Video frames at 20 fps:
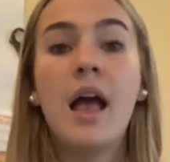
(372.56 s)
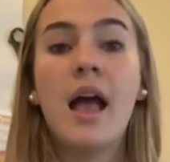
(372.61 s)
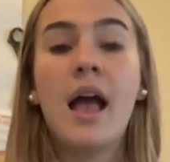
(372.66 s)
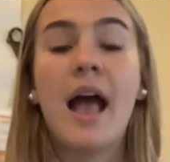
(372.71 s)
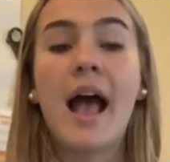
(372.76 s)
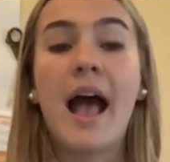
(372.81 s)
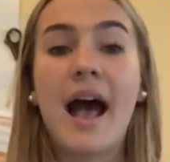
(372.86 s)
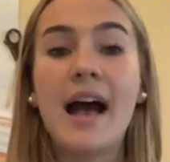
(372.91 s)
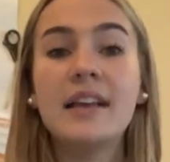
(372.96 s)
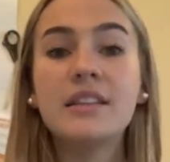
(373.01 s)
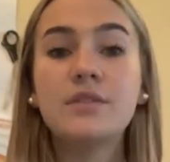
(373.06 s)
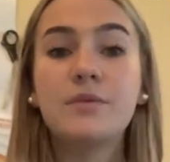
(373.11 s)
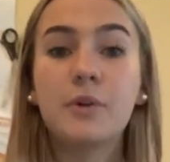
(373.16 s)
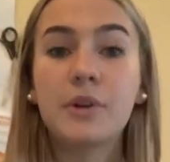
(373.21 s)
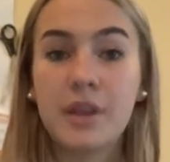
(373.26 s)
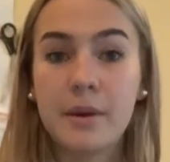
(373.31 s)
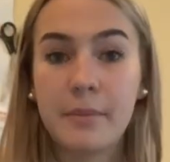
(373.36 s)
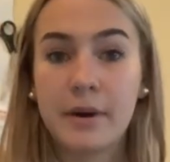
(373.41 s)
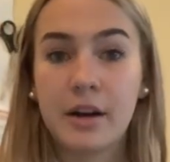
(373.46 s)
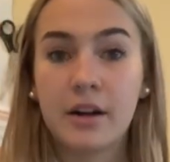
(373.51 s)
As for
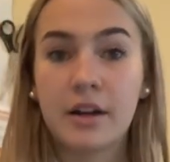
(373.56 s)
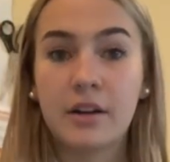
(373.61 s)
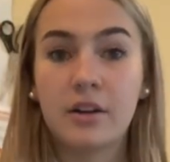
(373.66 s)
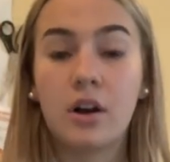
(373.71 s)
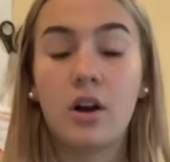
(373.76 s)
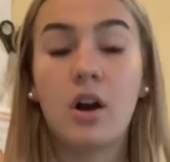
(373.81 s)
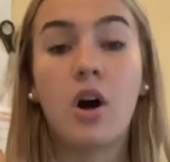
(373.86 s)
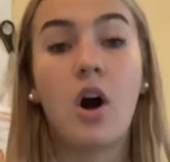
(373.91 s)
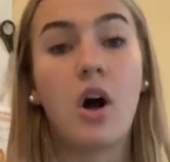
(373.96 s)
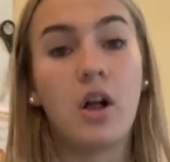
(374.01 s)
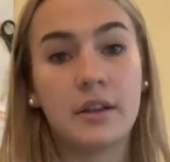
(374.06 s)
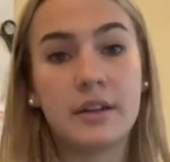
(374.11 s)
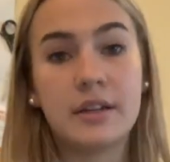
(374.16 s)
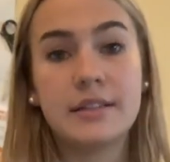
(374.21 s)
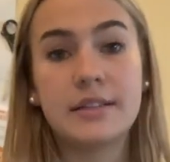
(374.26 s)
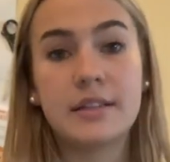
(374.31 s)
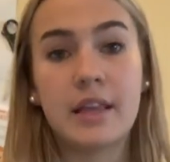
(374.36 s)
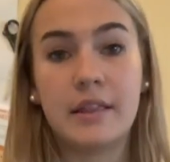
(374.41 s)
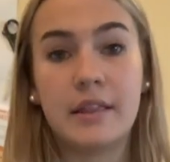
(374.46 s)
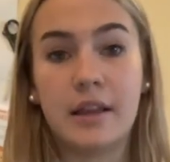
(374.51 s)
the American
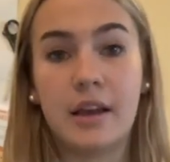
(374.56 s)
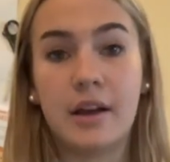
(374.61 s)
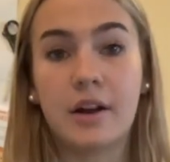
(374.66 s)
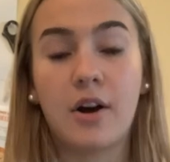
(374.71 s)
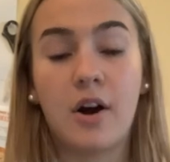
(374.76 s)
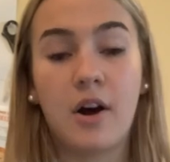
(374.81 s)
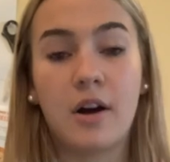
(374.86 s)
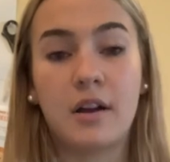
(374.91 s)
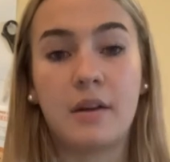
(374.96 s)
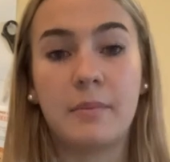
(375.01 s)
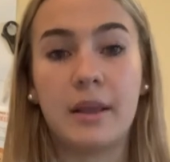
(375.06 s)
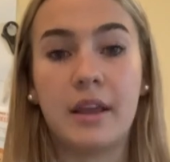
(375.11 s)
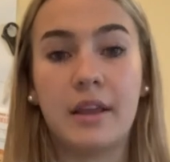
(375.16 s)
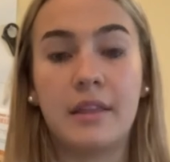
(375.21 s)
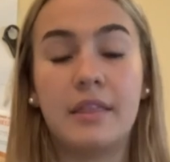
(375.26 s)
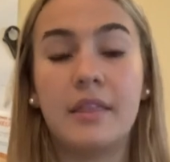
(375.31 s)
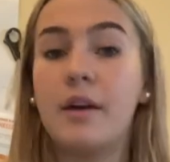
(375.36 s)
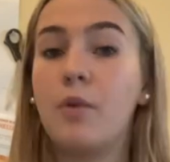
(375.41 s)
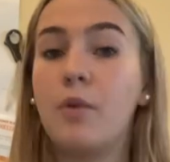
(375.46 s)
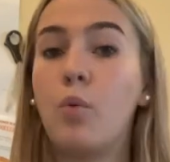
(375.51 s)
colonists and the economy,
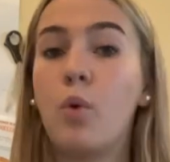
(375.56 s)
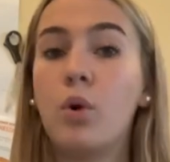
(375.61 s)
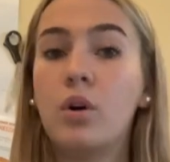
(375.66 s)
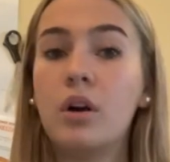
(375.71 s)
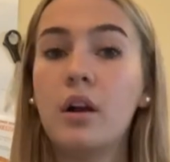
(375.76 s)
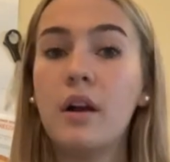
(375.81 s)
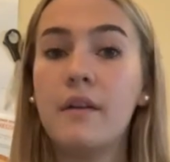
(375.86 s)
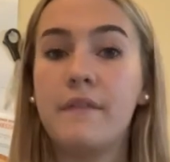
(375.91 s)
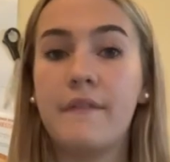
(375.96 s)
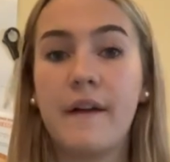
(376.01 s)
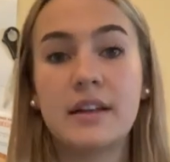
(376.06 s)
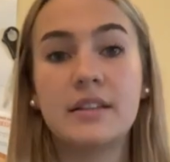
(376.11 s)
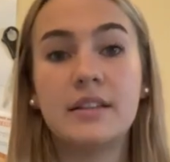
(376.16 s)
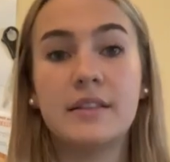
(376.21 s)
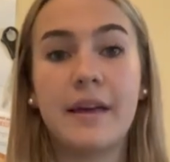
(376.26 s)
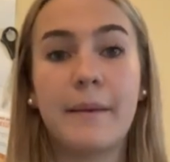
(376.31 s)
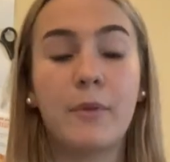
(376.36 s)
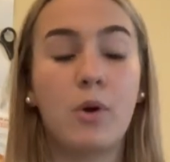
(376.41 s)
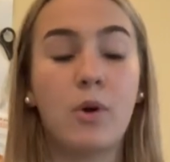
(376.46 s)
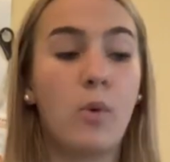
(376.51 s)
the war affected
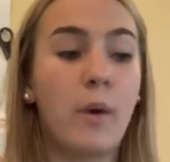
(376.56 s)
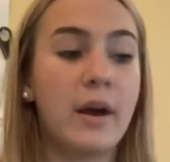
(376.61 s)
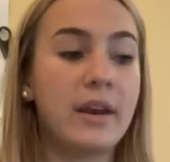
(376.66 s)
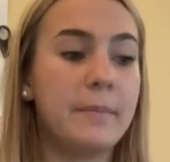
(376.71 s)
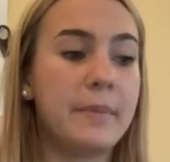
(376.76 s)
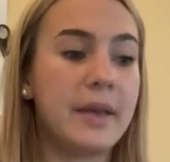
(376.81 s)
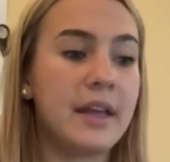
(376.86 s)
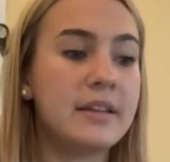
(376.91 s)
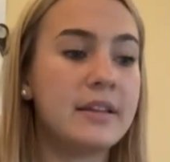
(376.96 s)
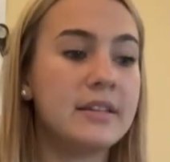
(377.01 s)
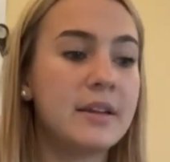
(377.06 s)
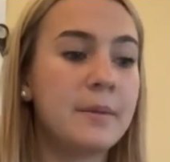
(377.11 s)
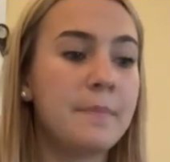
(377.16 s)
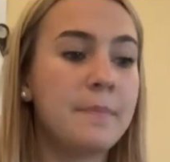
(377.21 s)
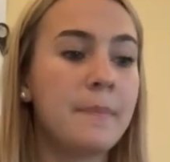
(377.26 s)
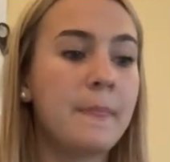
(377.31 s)
them quite a bit.